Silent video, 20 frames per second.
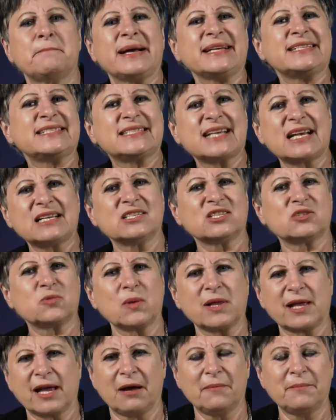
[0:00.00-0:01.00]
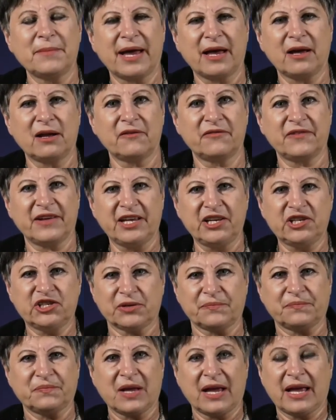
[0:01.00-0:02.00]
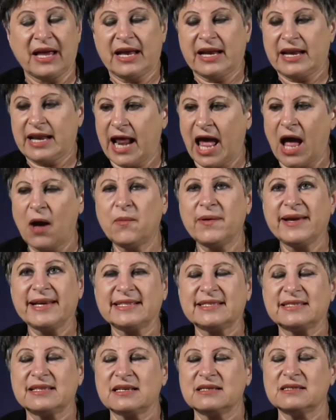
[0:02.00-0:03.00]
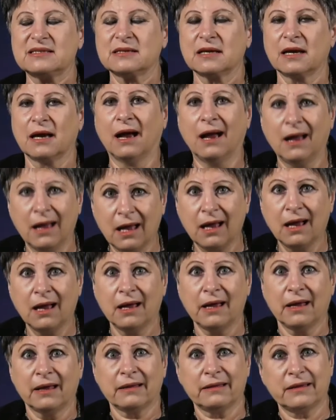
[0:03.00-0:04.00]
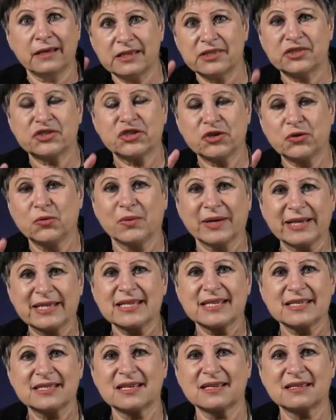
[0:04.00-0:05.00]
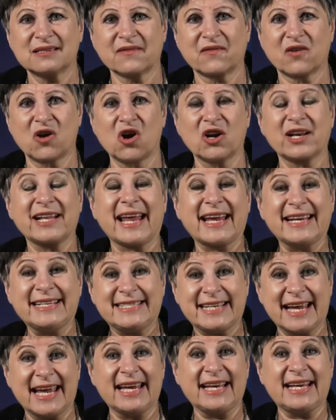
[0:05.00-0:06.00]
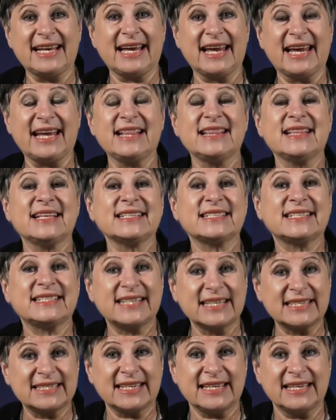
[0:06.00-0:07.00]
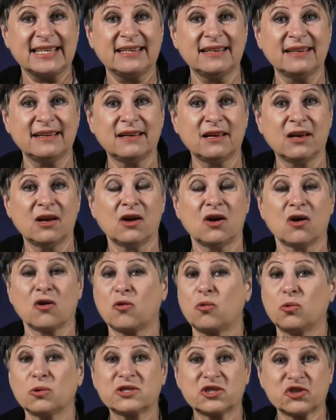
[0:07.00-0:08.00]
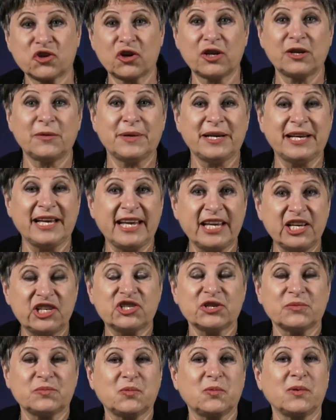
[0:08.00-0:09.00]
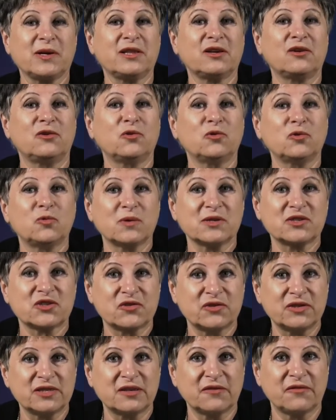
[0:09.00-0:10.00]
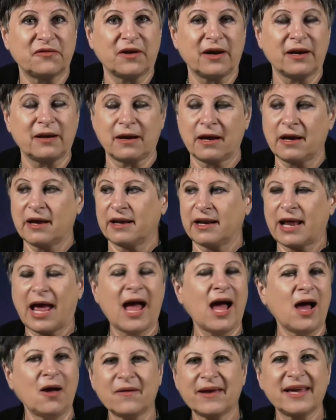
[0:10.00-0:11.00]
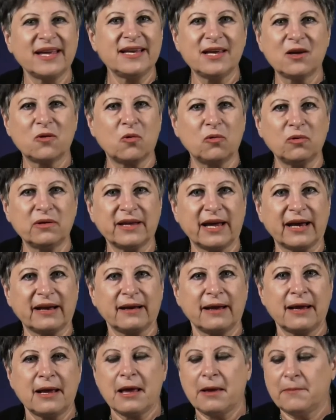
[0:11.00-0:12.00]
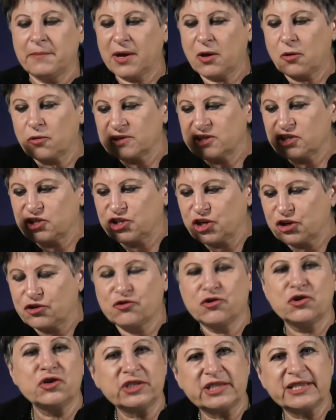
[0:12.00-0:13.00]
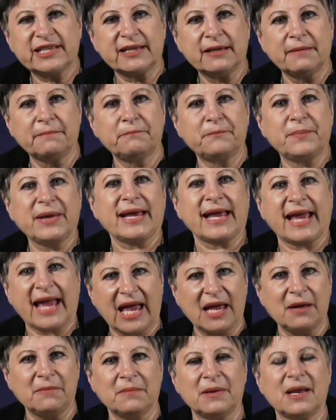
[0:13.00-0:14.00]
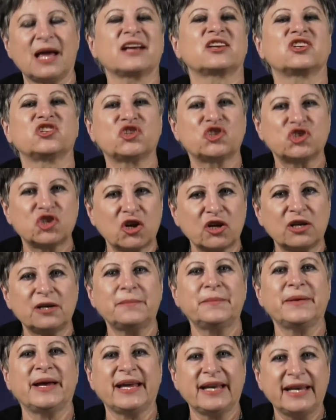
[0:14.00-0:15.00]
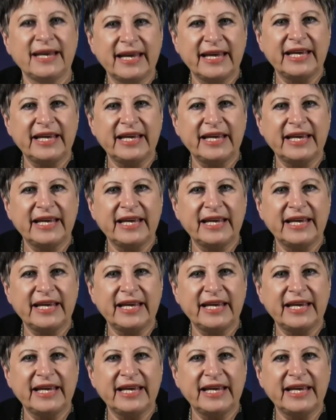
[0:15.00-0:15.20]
my sons will come out of Egypt. Now he says, these two witnesses of God lay dead in the city called Sodom and Egypt, where the Lord was crucified. How can he call that? Because Jerusalem became like Sodom and